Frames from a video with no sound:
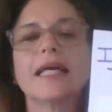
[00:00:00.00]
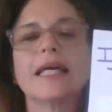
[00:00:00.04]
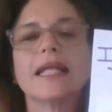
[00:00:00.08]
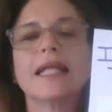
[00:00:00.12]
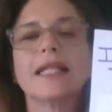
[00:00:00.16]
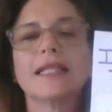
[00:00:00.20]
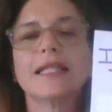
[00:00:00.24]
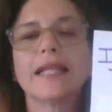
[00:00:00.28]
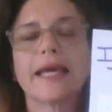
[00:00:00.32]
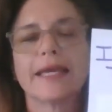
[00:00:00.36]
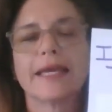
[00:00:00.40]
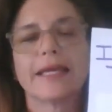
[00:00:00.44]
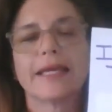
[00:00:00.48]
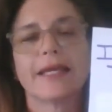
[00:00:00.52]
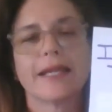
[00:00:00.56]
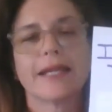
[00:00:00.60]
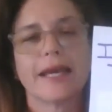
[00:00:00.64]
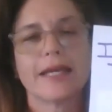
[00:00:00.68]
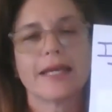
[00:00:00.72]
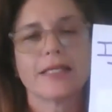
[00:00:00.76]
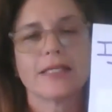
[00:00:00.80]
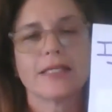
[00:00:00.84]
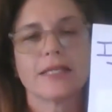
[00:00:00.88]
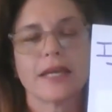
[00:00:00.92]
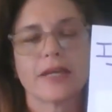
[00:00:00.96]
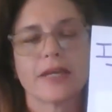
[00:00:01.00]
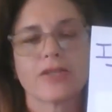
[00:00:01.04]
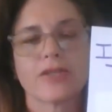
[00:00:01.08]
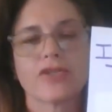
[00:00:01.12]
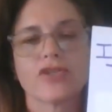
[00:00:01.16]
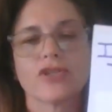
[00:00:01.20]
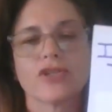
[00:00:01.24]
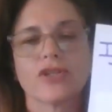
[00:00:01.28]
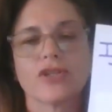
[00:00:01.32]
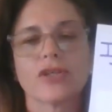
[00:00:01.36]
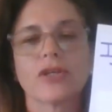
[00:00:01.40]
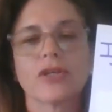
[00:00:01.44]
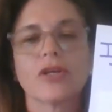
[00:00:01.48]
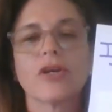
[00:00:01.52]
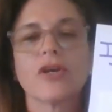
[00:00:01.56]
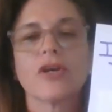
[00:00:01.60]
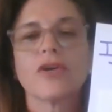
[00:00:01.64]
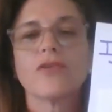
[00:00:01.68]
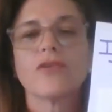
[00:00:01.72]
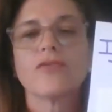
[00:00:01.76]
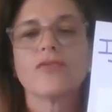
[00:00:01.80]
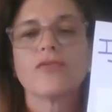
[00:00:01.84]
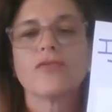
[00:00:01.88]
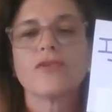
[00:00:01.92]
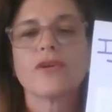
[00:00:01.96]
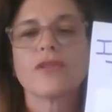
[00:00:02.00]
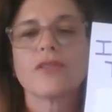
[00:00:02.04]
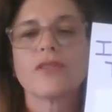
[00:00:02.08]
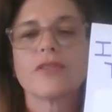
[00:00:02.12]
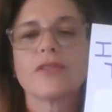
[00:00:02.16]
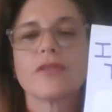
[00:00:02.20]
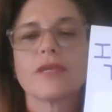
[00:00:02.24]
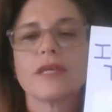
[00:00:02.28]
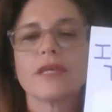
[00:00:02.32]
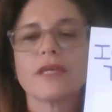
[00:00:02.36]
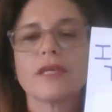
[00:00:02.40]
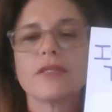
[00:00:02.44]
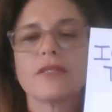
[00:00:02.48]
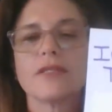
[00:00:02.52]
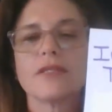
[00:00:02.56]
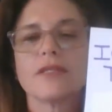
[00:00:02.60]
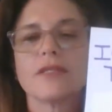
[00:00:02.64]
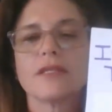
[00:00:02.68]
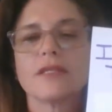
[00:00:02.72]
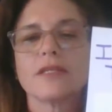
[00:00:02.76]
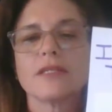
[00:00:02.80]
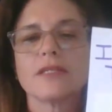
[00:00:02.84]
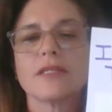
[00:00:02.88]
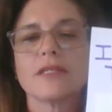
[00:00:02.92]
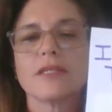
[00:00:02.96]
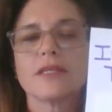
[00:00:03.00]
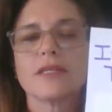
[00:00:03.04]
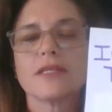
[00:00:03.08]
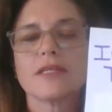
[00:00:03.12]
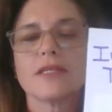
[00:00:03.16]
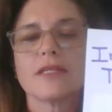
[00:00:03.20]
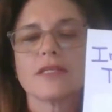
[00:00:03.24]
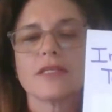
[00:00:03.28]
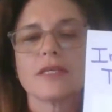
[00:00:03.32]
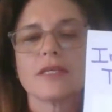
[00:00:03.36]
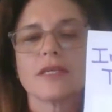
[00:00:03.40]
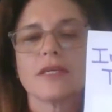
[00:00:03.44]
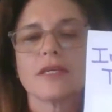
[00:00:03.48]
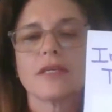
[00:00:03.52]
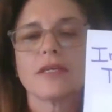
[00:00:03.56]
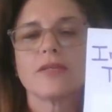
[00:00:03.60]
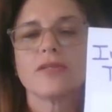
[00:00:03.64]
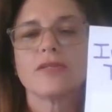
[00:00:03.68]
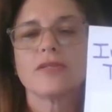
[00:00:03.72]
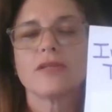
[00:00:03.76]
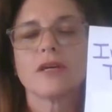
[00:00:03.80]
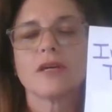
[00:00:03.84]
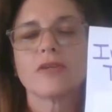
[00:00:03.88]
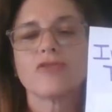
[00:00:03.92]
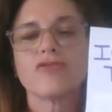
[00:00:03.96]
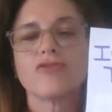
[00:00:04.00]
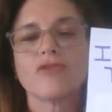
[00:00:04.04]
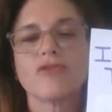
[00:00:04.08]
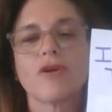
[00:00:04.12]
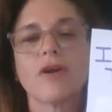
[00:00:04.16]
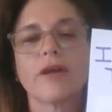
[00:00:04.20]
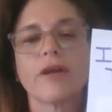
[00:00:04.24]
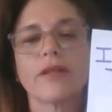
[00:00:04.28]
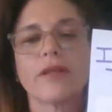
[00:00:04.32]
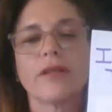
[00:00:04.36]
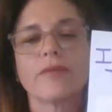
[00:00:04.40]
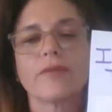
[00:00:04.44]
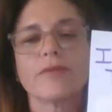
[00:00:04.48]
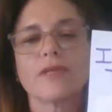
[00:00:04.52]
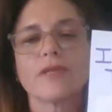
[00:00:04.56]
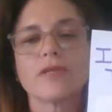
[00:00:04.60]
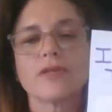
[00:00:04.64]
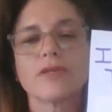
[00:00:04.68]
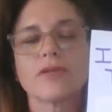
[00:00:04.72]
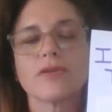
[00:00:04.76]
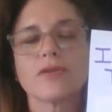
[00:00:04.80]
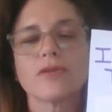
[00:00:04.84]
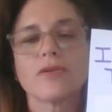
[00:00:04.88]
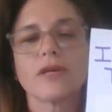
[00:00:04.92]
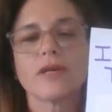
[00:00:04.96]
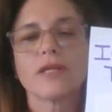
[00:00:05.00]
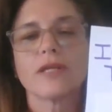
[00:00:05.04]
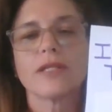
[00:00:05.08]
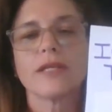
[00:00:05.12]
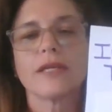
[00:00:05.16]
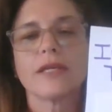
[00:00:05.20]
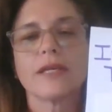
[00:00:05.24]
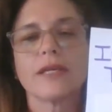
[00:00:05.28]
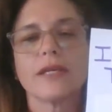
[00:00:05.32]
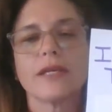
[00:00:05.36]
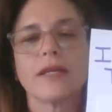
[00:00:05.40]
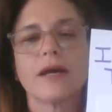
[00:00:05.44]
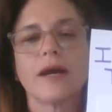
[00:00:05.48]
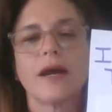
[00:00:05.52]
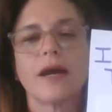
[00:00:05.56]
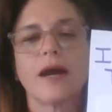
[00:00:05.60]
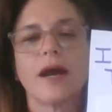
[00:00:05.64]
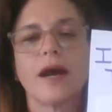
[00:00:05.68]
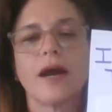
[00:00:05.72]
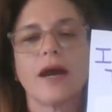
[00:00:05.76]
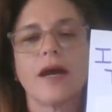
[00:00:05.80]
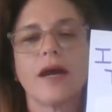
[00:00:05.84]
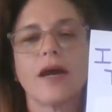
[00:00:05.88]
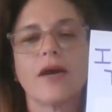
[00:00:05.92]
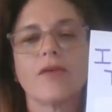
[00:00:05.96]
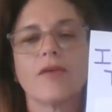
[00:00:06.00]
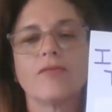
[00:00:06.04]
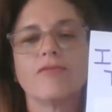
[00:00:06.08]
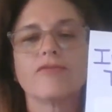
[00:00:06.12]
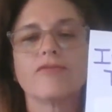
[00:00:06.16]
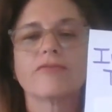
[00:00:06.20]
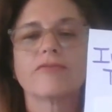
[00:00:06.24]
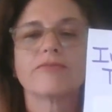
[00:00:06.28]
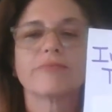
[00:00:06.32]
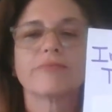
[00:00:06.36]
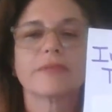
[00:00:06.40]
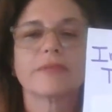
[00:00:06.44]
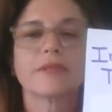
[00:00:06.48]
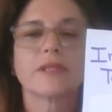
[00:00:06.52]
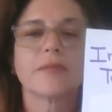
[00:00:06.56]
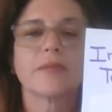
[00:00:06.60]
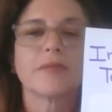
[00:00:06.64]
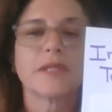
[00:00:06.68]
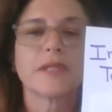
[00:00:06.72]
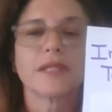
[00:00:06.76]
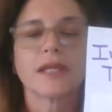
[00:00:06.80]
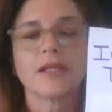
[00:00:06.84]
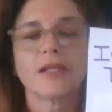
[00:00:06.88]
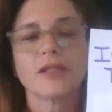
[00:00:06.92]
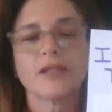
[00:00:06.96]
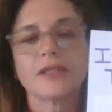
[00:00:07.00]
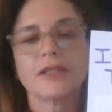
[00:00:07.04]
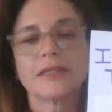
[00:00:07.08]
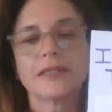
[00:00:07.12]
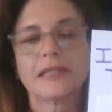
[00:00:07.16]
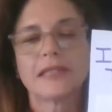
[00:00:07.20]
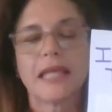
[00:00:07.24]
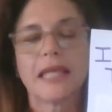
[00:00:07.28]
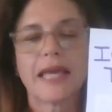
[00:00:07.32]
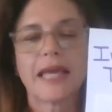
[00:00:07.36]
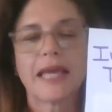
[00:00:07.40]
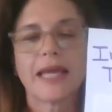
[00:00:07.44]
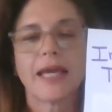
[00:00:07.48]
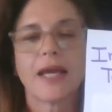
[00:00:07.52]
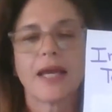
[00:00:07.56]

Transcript: like it has texture. For instance, this is a drawing that Mrs. Hoy did of something that looks like